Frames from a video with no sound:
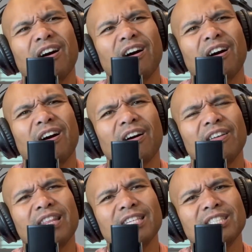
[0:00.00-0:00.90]
are
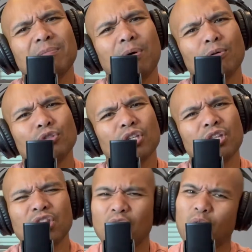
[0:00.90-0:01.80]
they supposed to
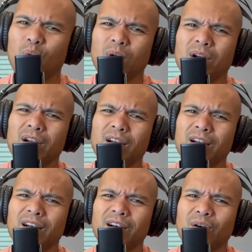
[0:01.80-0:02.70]
know
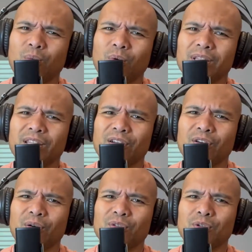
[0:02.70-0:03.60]
what they're
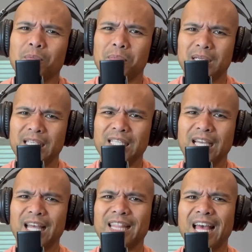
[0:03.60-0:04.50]
going to be
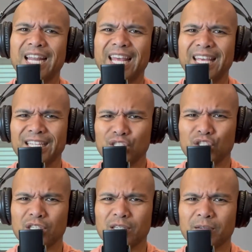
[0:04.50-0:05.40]
at that age?
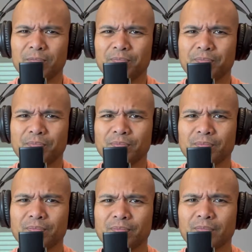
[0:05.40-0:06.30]

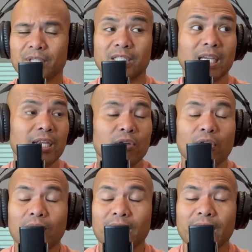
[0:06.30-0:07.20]
Because I know
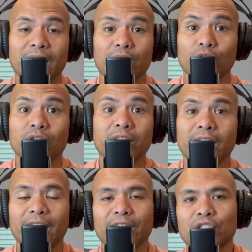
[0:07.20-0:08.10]
at that early
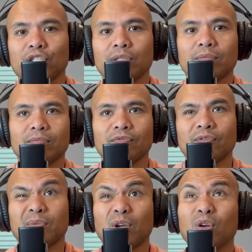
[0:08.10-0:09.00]
age, from
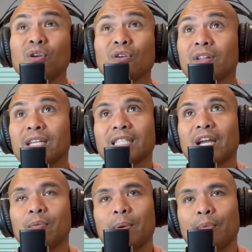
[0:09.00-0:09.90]
the earliest I
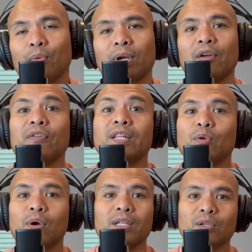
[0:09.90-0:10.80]
remember, what I really
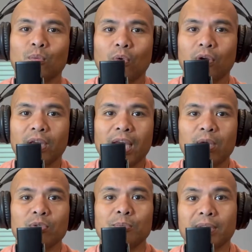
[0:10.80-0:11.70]
wanted to work at
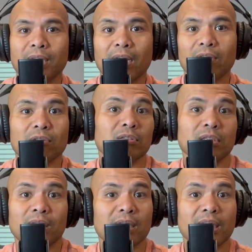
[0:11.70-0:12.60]
was McDonald's. I
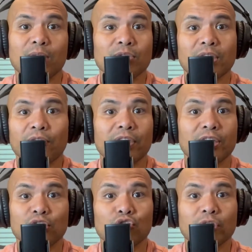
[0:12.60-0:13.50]
think that was every kid's
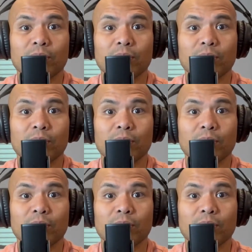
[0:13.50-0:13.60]
dream.